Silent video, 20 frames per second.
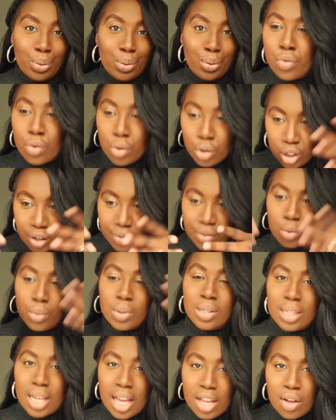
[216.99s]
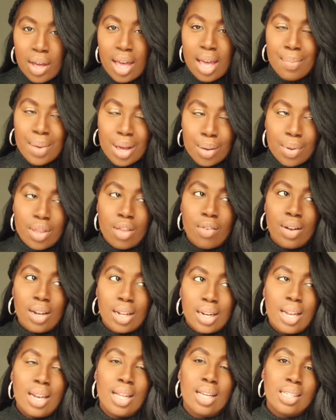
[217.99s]
Of course, you have to always tie your hair back when you're in
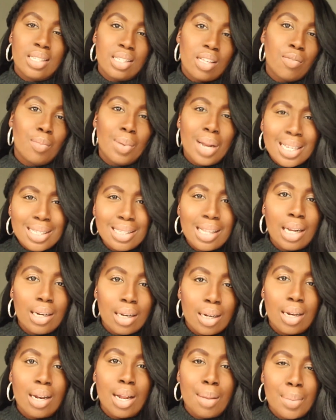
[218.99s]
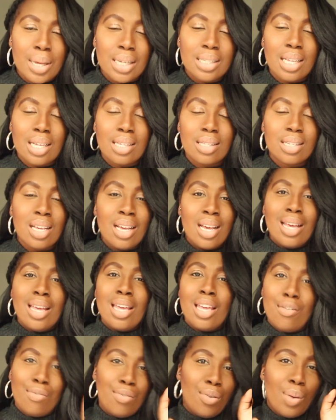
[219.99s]
the clinic and stuff, but that's standard and that makes sense.
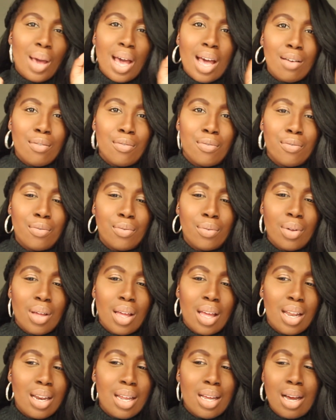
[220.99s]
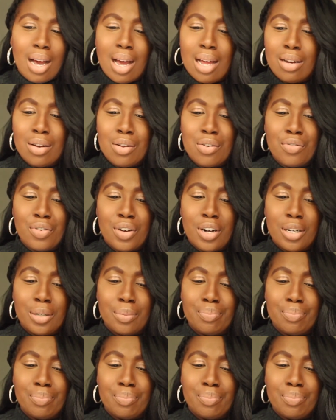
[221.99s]
If you have any kind of